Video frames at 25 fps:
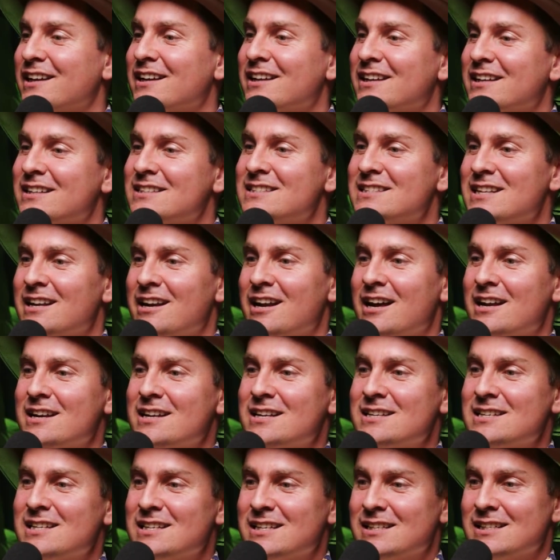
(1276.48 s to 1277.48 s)
that
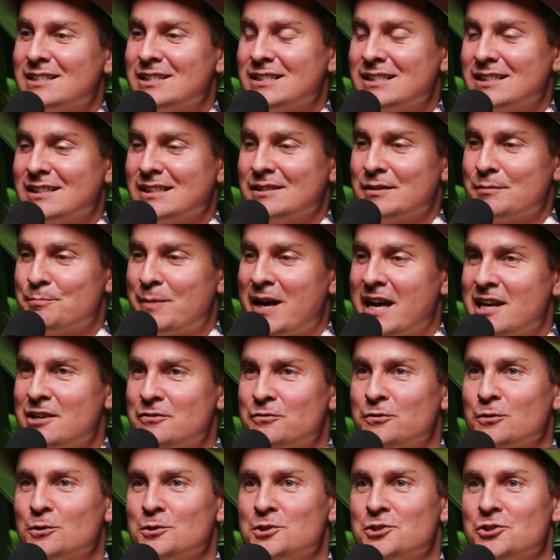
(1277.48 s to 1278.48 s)
unending
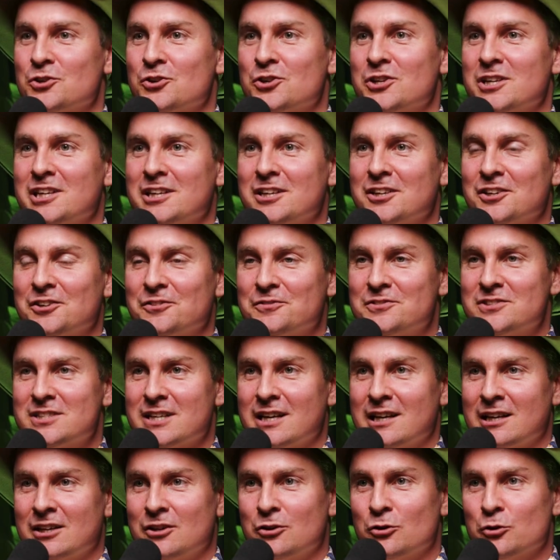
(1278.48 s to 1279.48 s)
painful journey of
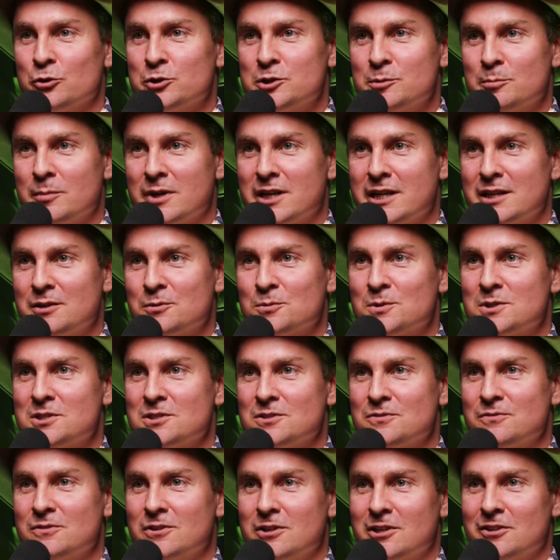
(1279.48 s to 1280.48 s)
saying no to money, which
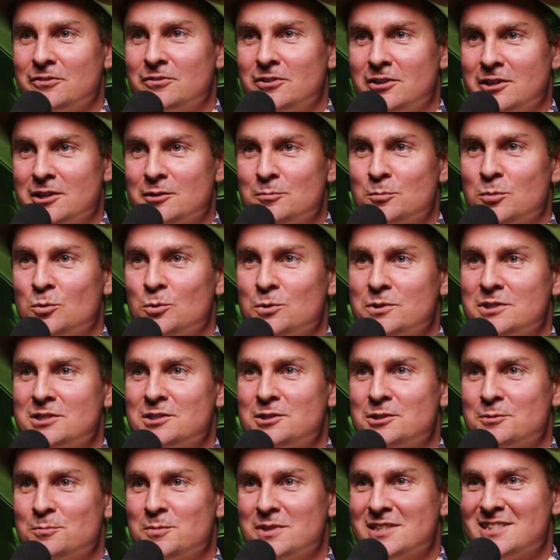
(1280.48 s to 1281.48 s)
is very, very
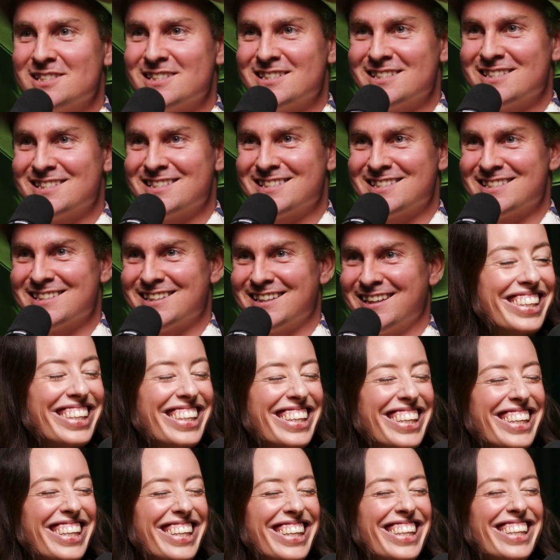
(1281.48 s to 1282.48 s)
important to business.
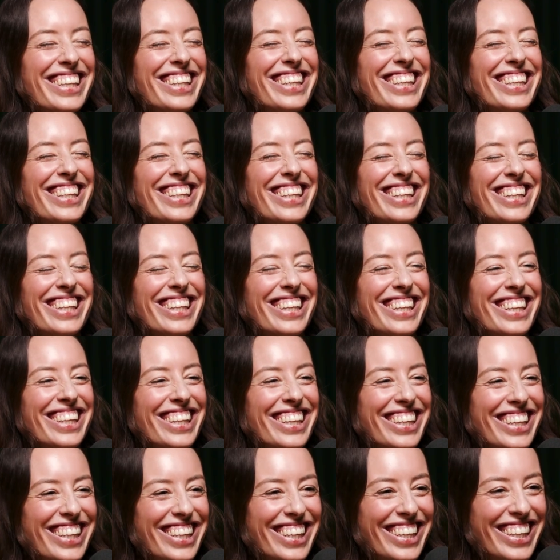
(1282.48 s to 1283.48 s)
I talk about this,
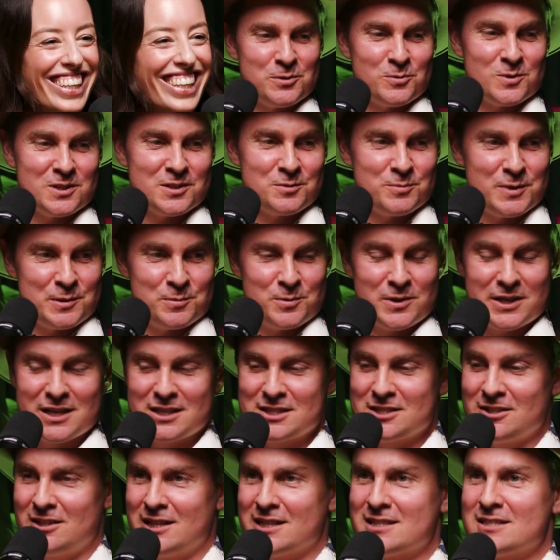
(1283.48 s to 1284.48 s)
especially once people
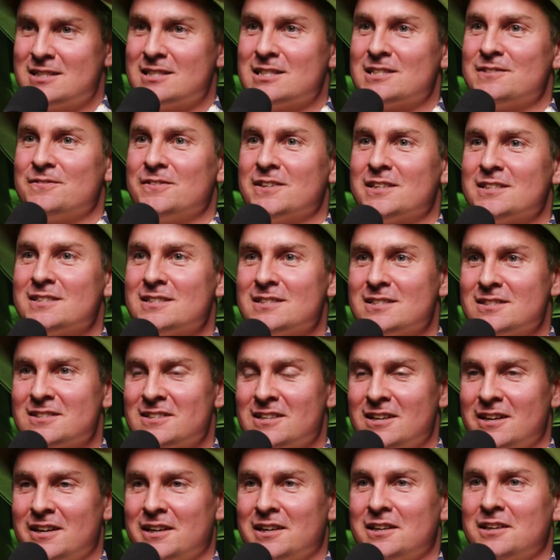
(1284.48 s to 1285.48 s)
get to like 6 figures.
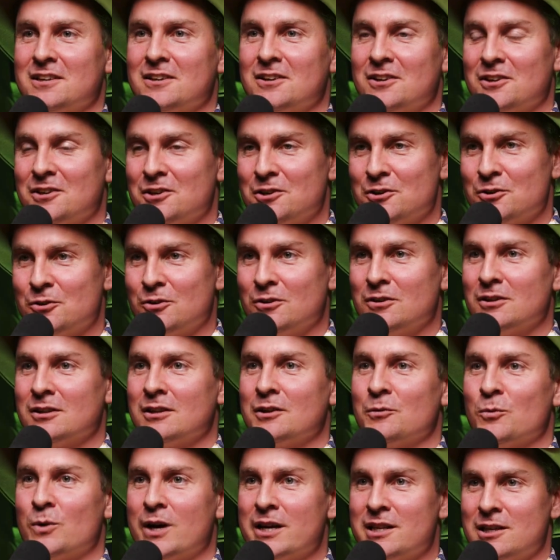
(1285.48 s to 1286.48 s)
It's like,
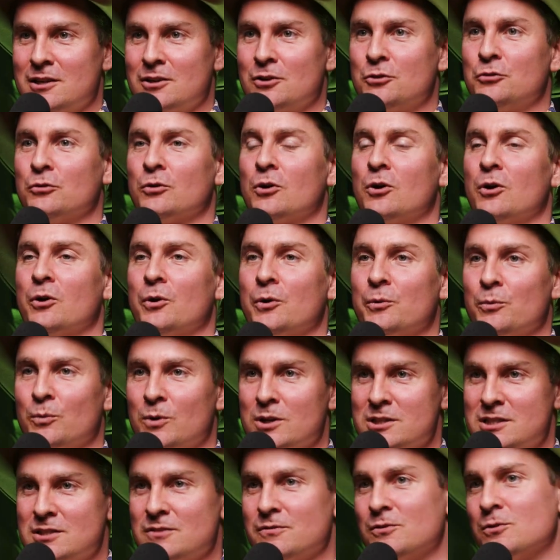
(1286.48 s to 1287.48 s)
the way that you grow
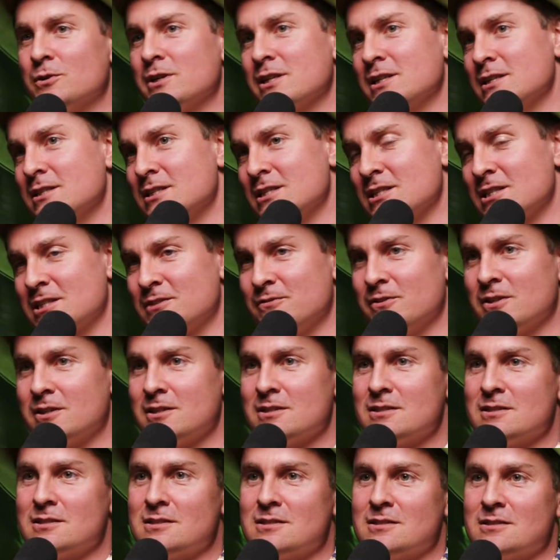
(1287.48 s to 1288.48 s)
once you've already hit 6
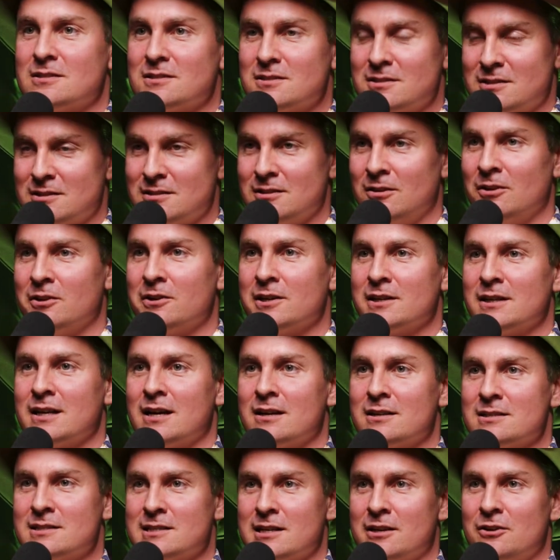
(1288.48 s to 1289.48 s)
figures is learning
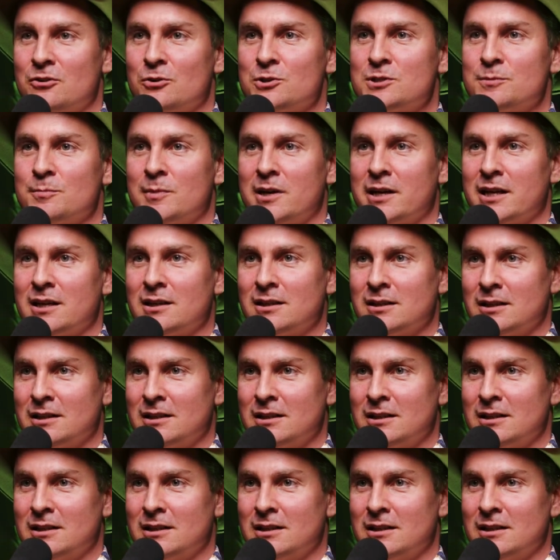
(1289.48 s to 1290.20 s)
how to say no to money,